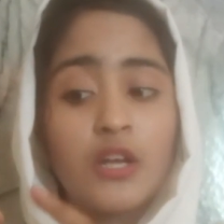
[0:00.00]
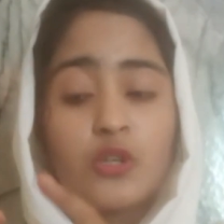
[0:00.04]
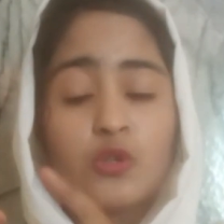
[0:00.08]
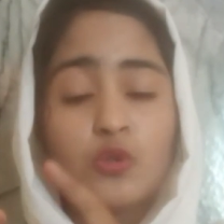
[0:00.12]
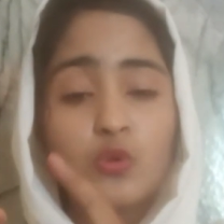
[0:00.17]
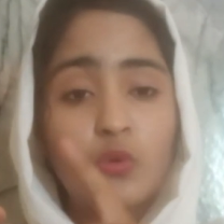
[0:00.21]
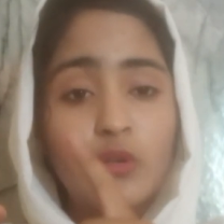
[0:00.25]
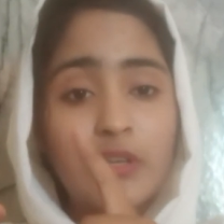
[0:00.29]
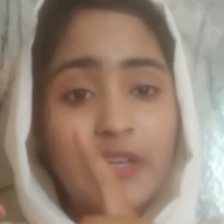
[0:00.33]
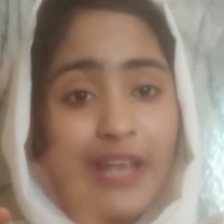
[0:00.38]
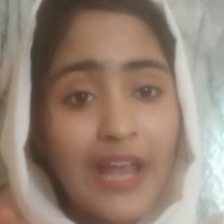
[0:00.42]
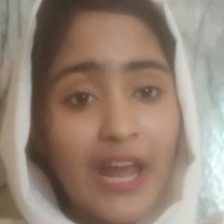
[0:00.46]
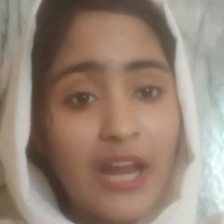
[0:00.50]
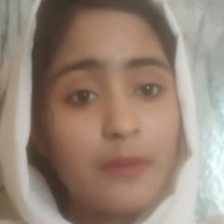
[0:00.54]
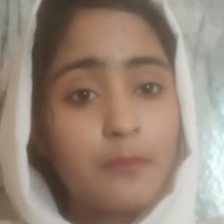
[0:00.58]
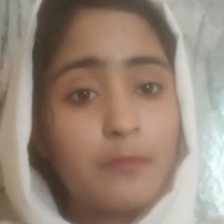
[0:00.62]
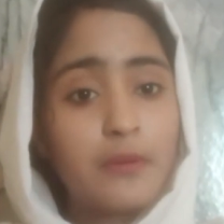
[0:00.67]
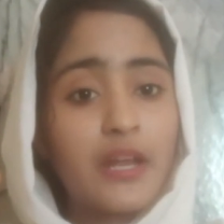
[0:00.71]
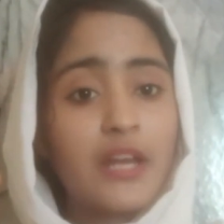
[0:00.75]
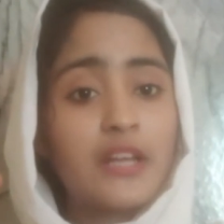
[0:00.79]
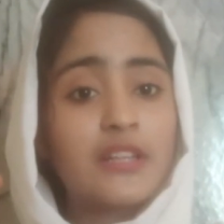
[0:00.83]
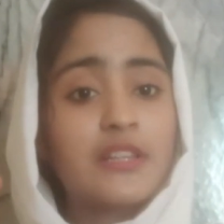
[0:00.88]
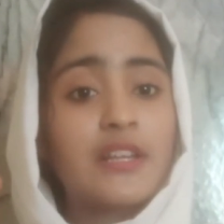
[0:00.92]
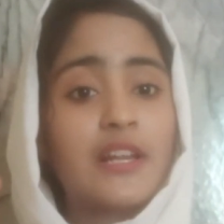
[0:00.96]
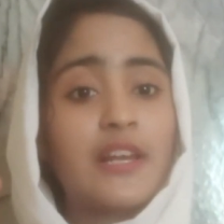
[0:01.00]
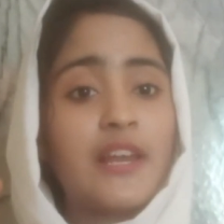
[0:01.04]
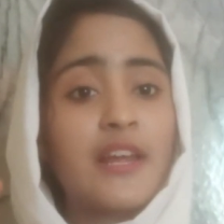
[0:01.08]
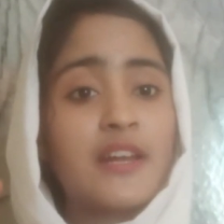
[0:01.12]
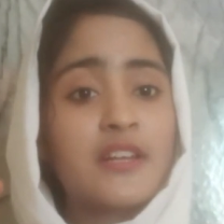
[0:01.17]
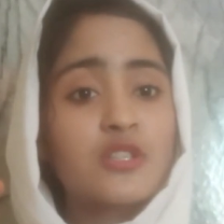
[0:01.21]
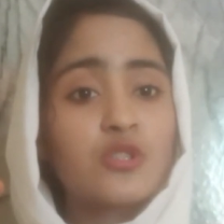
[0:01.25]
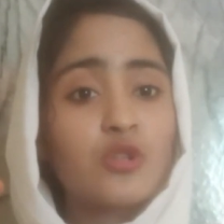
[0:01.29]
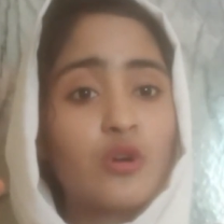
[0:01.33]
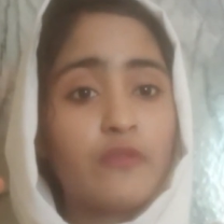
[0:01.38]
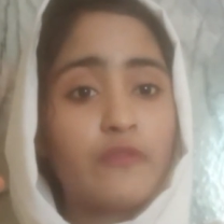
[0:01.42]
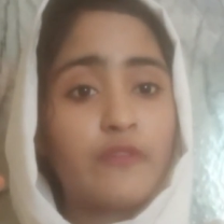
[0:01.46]
You can break the
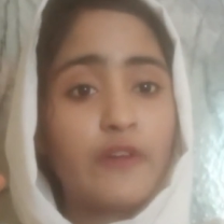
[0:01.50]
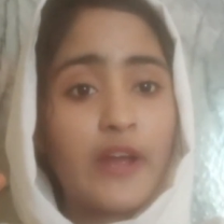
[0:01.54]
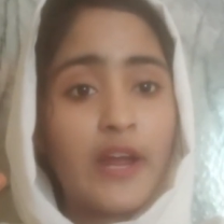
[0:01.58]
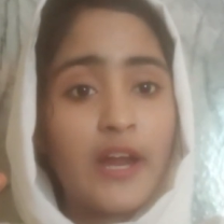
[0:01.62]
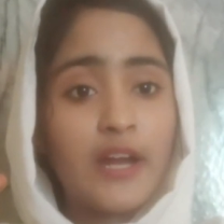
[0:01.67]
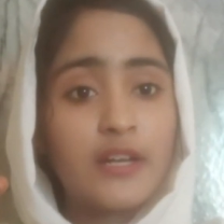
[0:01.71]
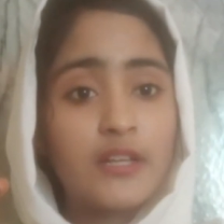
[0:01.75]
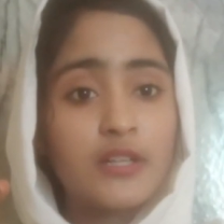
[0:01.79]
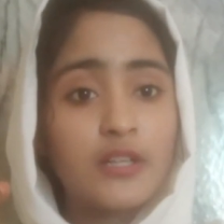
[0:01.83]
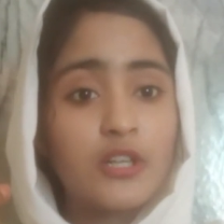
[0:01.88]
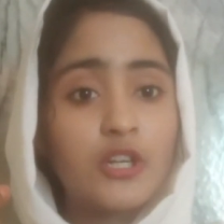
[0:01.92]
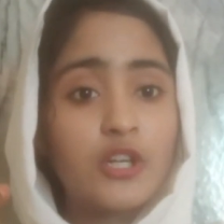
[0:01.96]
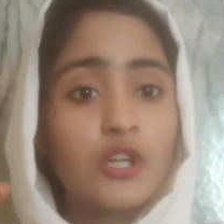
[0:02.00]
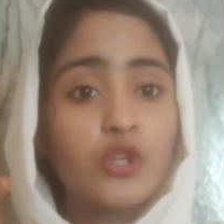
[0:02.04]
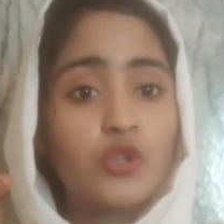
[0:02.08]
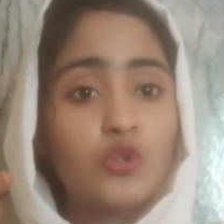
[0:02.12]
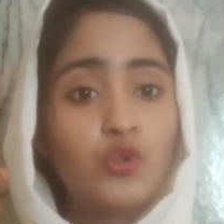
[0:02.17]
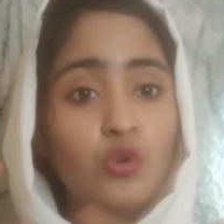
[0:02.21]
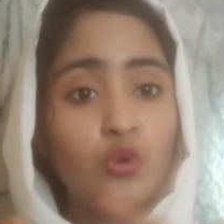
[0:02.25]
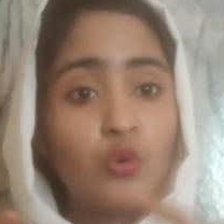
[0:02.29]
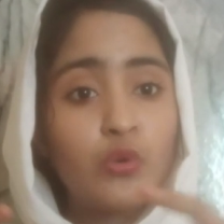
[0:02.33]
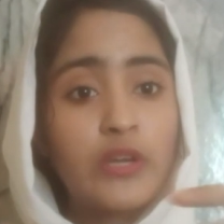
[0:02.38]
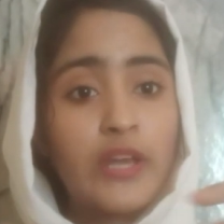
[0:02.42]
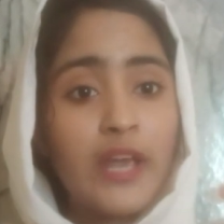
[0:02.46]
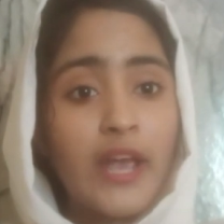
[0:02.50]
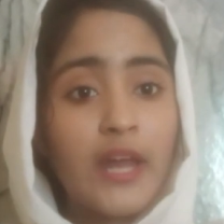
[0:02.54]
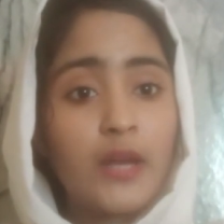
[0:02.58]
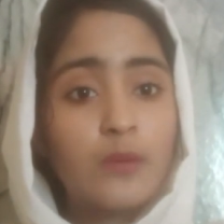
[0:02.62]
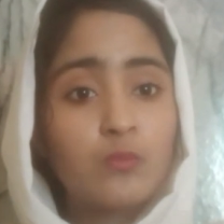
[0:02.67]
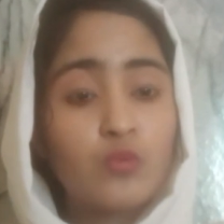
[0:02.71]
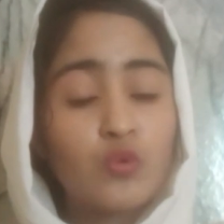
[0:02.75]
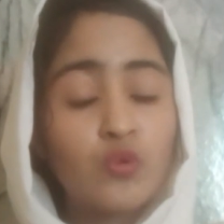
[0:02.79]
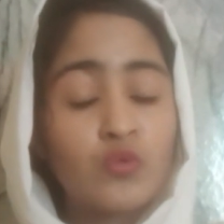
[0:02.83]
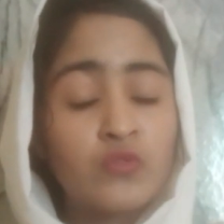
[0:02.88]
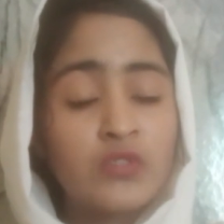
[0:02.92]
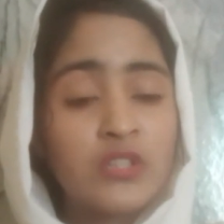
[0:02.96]
legs of hand. You
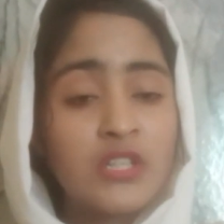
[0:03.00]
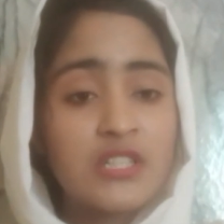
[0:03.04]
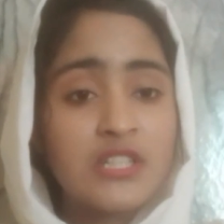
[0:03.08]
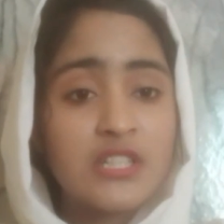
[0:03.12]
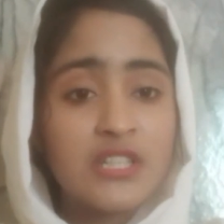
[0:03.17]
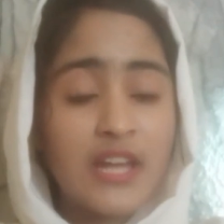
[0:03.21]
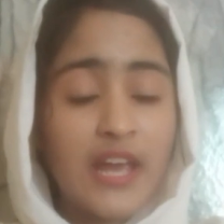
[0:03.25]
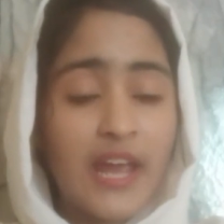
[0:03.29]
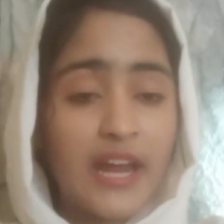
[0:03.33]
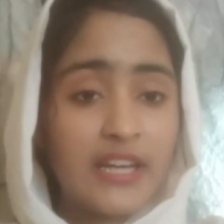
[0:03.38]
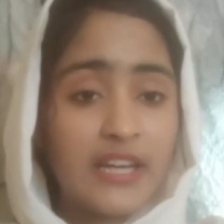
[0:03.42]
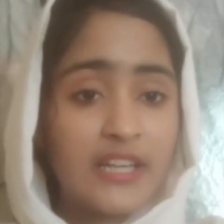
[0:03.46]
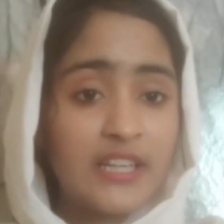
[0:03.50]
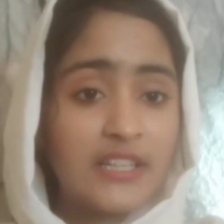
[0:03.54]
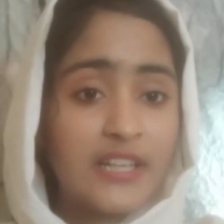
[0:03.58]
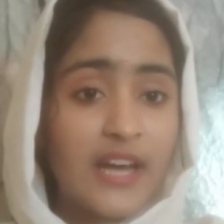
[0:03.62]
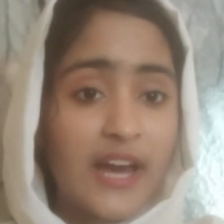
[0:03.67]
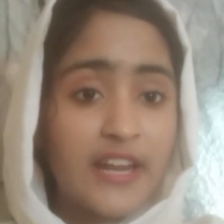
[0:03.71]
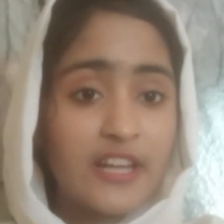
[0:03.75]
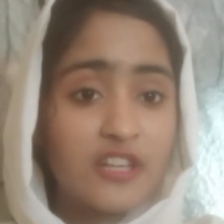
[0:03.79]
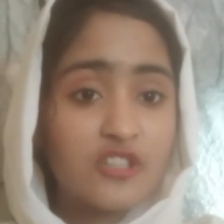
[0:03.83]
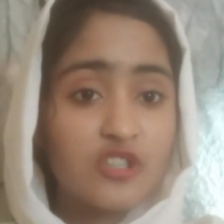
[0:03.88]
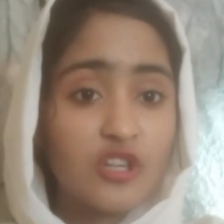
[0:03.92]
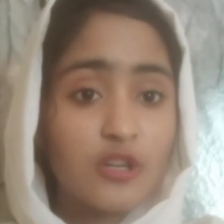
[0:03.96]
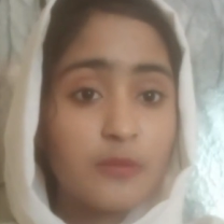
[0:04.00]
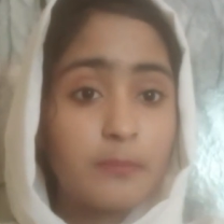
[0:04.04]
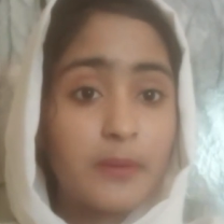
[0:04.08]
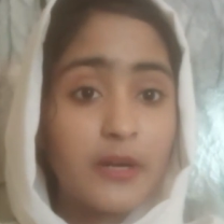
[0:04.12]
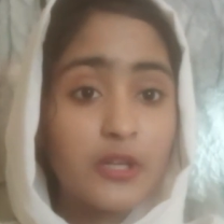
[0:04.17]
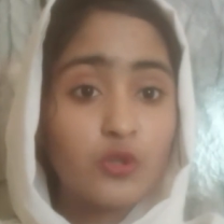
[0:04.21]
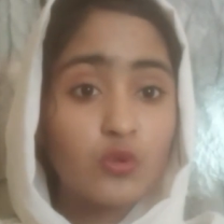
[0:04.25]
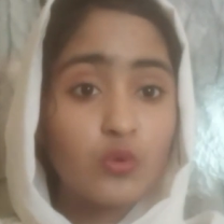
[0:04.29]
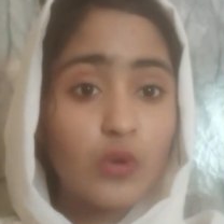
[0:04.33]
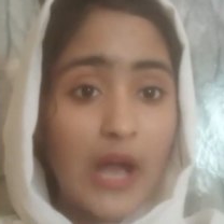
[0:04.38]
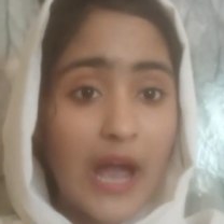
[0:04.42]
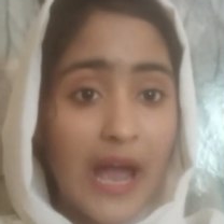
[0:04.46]
can move this in any direction,
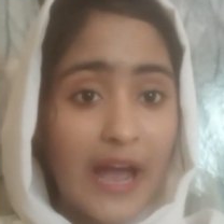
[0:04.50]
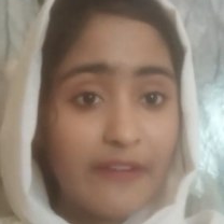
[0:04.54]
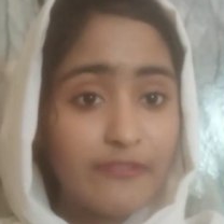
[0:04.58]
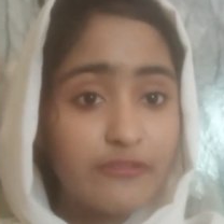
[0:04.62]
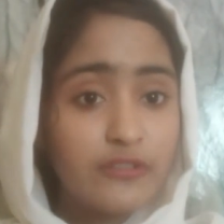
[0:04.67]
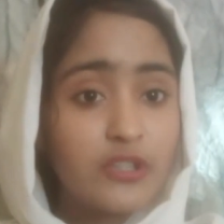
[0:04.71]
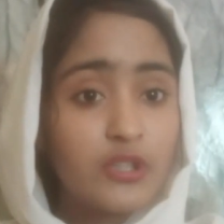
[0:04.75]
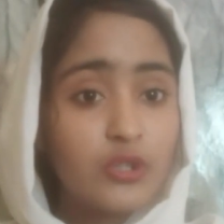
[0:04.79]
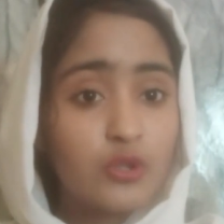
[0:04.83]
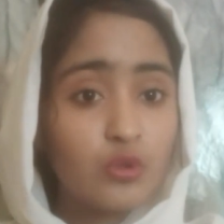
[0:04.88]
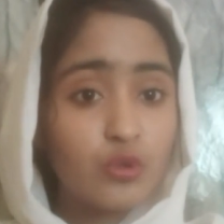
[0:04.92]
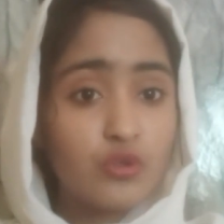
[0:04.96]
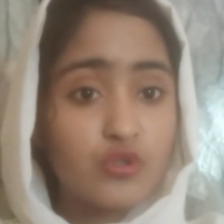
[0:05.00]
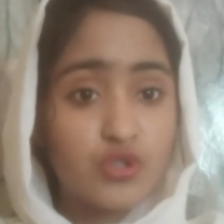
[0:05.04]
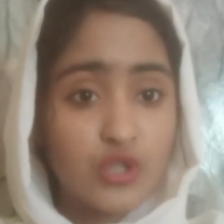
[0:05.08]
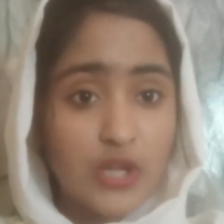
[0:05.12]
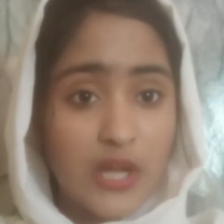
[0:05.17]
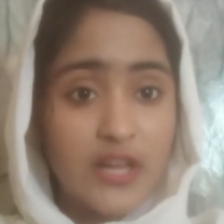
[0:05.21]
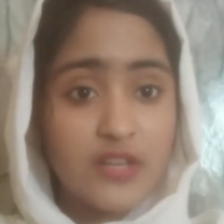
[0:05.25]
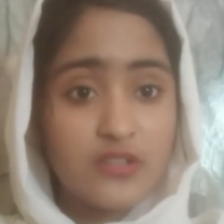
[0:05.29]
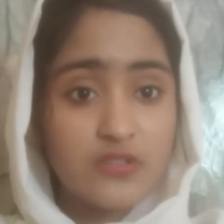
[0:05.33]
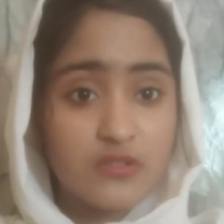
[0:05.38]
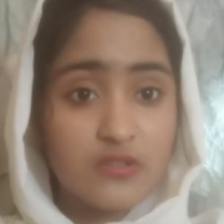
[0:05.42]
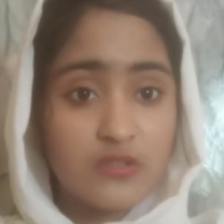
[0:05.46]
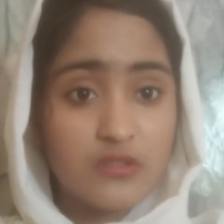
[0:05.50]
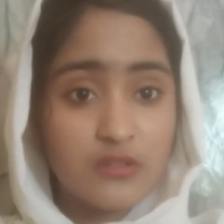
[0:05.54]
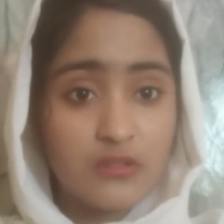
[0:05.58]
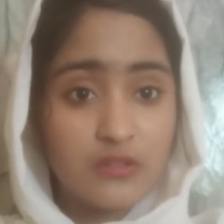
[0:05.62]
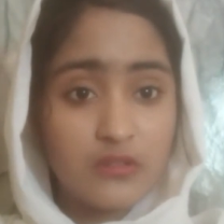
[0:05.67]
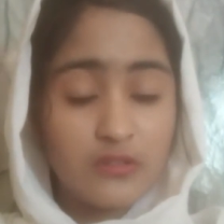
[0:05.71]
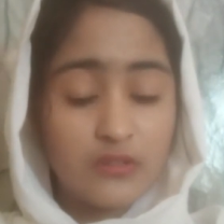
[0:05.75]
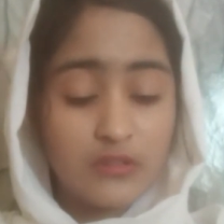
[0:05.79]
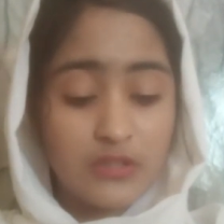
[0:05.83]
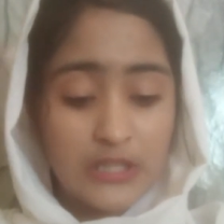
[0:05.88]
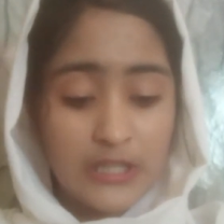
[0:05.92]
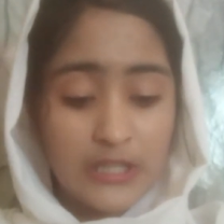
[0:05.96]
but you haven't to change
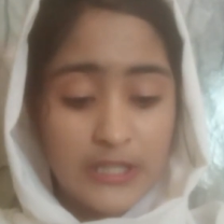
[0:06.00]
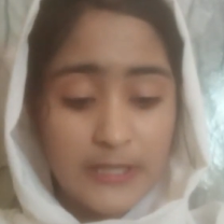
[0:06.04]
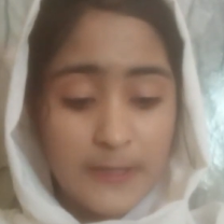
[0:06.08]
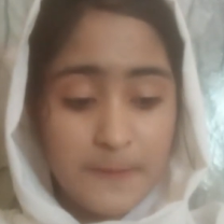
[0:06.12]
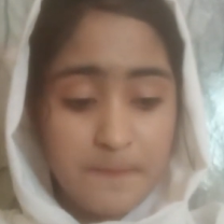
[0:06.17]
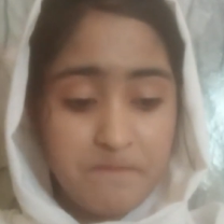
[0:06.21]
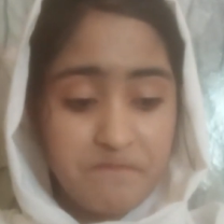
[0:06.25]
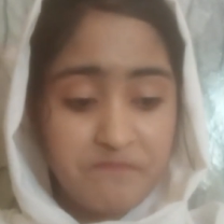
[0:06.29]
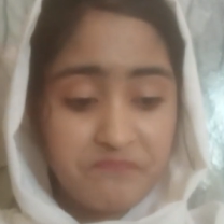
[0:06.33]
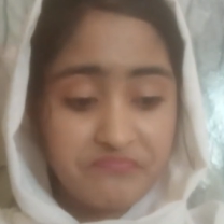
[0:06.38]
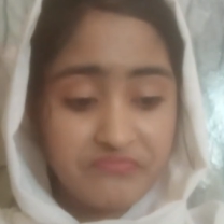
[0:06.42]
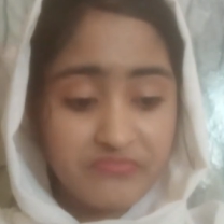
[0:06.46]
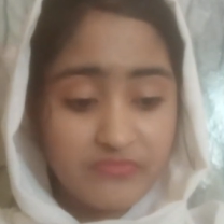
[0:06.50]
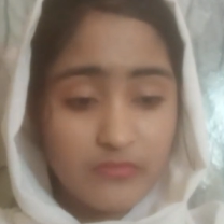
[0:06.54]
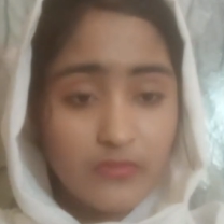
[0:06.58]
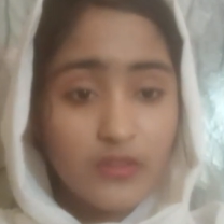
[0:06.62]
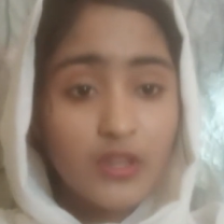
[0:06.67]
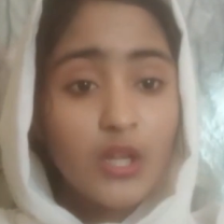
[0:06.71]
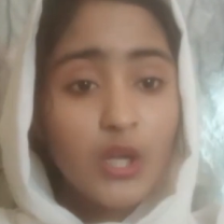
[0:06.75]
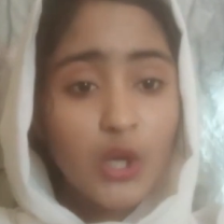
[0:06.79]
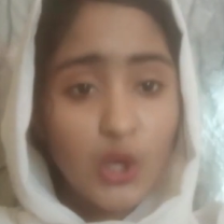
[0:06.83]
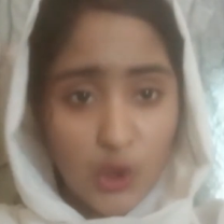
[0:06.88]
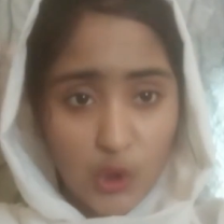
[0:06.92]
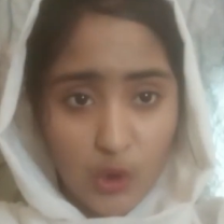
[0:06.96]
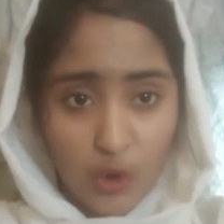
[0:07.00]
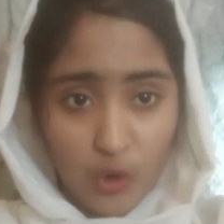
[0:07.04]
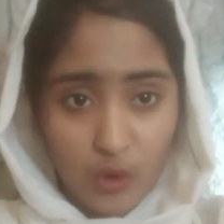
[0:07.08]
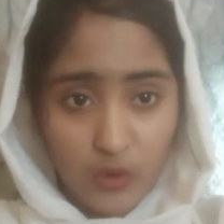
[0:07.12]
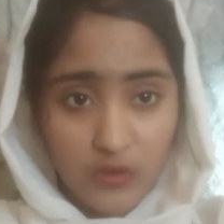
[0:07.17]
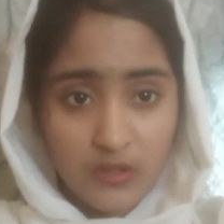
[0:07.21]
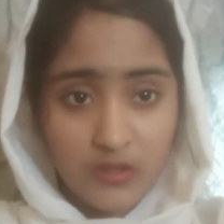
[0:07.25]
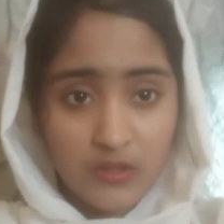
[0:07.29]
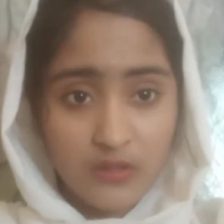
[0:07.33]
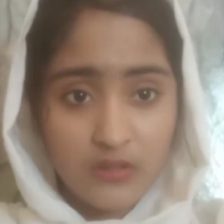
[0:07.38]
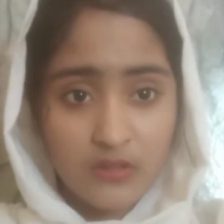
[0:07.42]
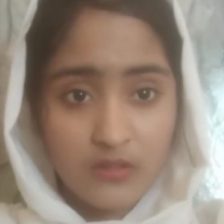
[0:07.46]
the
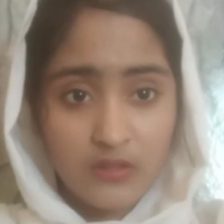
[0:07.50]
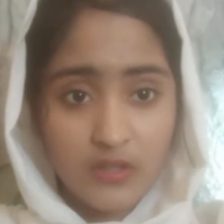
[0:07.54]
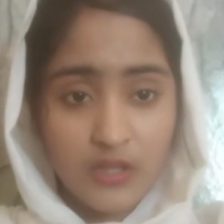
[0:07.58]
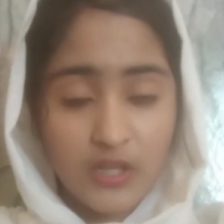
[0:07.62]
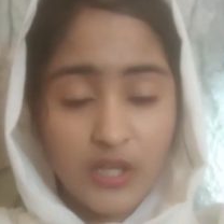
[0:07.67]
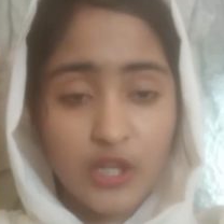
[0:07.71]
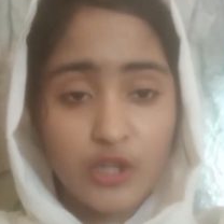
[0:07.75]
goal.